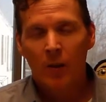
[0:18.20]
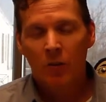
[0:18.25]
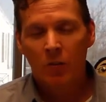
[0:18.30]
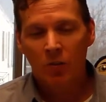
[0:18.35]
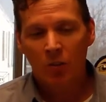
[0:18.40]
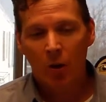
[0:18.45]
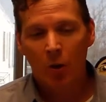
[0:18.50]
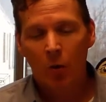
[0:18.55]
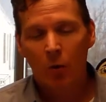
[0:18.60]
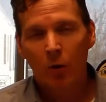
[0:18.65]

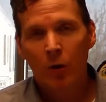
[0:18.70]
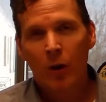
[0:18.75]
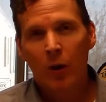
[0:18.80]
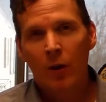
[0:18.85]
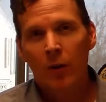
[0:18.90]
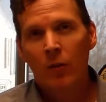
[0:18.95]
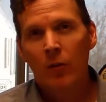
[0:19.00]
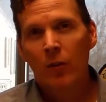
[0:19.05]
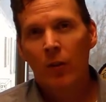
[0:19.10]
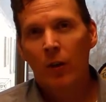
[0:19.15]
So,
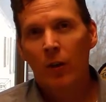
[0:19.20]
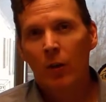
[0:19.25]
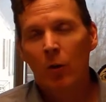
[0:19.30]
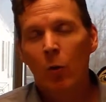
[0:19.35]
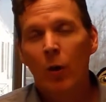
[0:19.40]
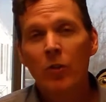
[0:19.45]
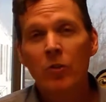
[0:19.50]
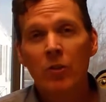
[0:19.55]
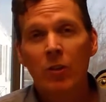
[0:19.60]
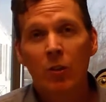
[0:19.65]
the
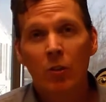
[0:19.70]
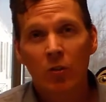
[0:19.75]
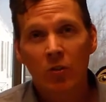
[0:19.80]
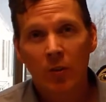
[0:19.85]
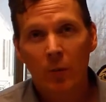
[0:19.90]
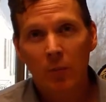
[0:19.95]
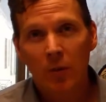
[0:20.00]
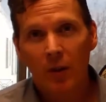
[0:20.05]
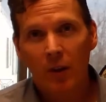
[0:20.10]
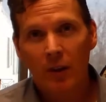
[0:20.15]
question goes
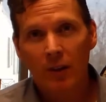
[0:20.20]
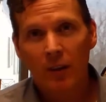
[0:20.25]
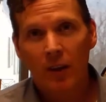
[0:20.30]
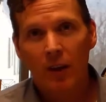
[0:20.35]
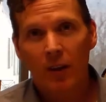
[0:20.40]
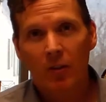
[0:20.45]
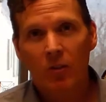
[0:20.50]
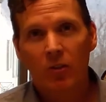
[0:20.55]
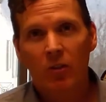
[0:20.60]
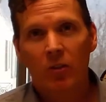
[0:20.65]
something like
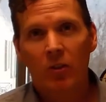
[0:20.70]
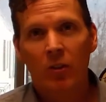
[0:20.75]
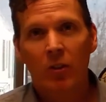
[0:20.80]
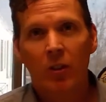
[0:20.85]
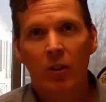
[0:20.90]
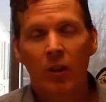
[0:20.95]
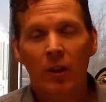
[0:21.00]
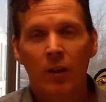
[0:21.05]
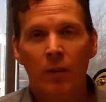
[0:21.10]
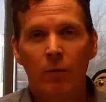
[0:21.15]
this
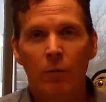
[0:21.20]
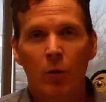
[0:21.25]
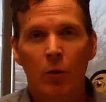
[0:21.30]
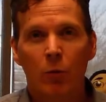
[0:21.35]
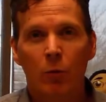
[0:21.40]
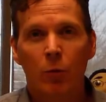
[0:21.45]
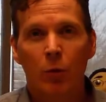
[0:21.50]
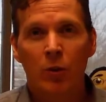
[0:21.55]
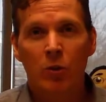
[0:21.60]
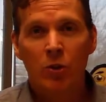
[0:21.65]
If
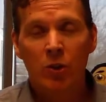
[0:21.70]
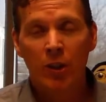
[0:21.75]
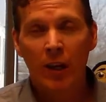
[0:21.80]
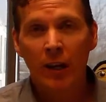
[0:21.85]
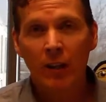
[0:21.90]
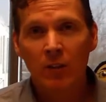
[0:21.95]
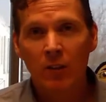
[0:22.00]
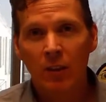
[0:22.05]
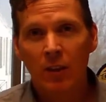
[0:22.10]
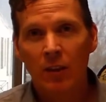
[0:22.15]
you've
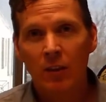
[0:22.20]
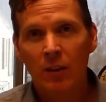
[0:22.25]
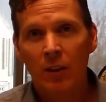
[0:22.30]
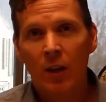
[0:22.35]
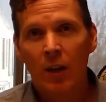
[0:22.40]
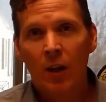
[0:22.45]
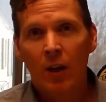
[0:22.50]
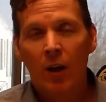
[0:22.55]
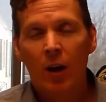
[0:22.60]
rejected